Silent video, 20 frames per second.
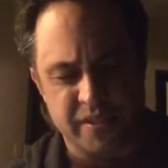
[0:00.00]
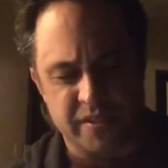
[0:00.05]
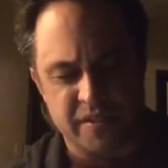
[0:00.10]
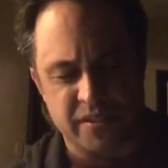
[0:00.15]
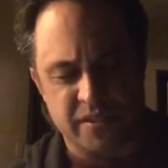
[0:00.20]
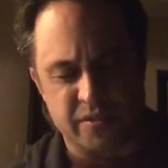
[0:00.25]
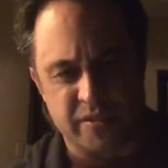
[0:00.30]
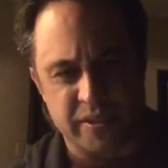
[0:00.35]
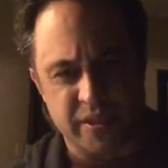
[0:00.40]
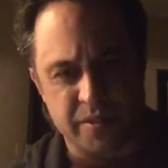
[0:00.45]

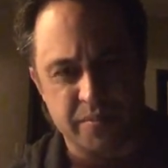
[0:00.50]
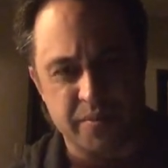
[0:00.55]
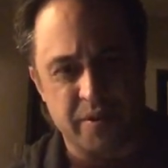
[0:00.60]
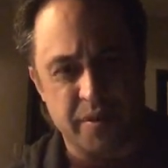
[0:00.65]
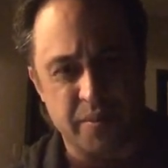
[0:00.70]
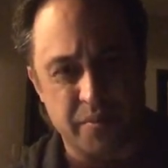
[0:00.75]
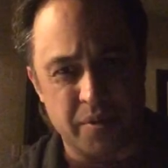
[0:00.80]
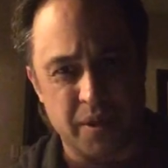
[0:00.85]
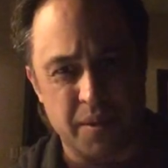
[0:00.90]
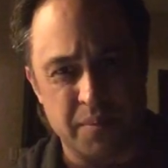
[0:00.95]
to a
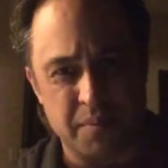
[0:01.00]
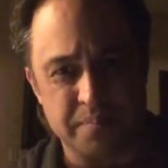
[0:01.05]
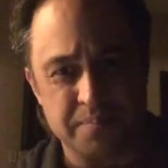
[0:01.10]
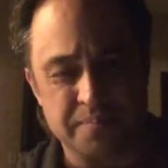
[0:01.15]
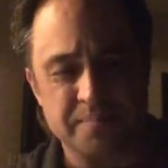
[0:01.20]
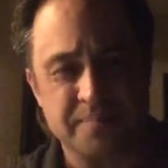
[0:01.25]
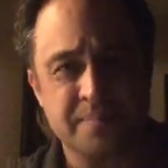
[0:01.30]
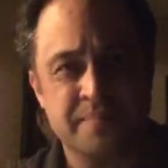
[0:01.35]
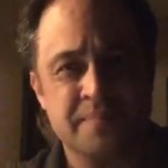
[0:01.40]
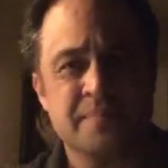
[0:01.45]
temporary problem.
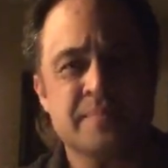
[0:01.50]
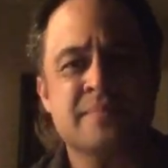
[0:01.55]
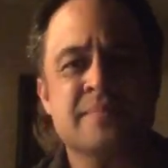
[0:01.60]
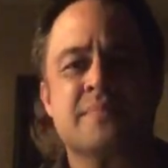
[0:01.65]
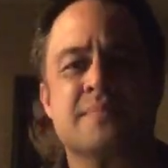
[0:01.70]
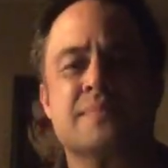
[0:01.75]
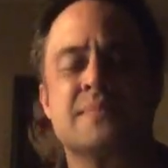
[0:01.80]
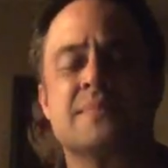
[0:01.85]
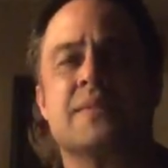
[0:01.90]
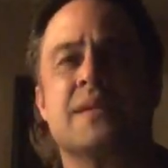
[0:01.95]

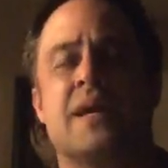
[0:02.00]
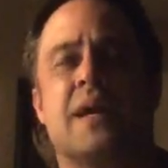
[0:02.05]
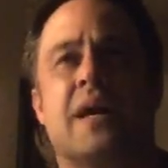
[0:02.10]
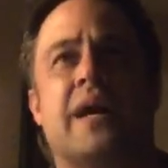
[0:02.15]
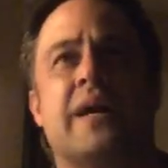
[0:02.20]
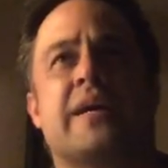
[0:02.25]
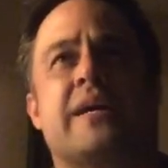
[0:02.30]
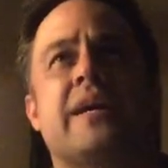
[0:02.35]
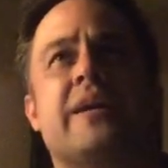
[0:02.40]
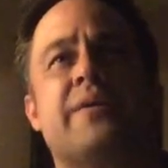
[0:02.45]

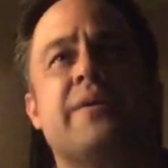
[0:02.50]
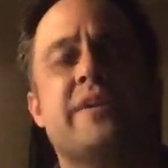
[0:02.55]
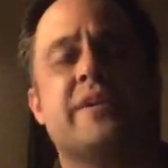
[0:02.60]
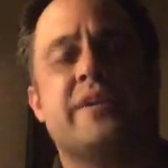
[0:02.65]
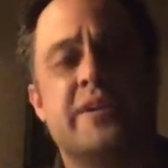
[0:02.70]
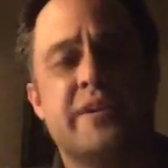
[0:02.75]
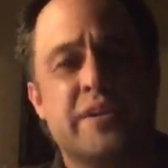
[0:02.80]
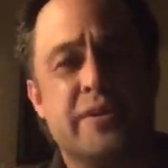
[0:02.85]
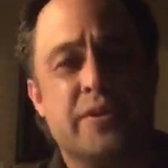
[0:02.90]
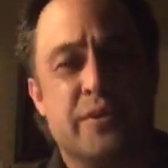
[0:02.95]
I
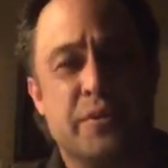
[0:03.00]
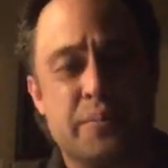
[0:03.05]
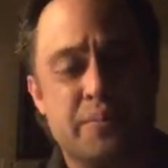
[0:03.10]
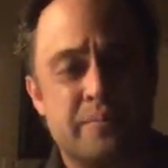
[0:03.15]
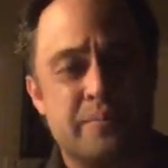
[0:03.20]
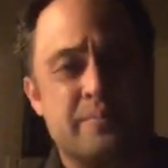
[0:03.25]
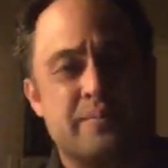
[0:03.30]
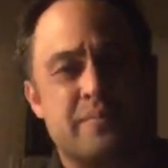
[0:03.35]
guarantee you